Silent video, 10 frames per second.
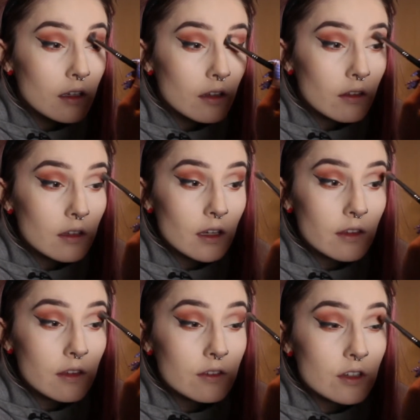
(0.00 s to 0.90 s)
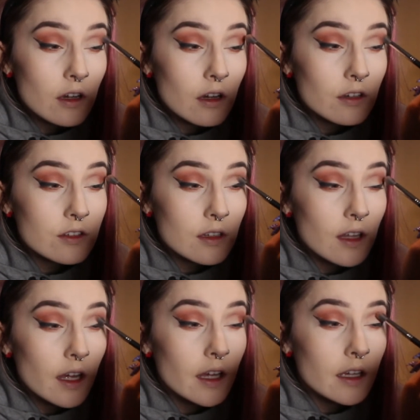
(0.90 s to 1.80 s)
It's not such a harsh
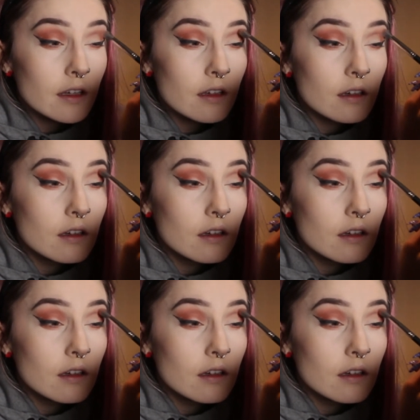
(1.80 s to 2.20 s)
line.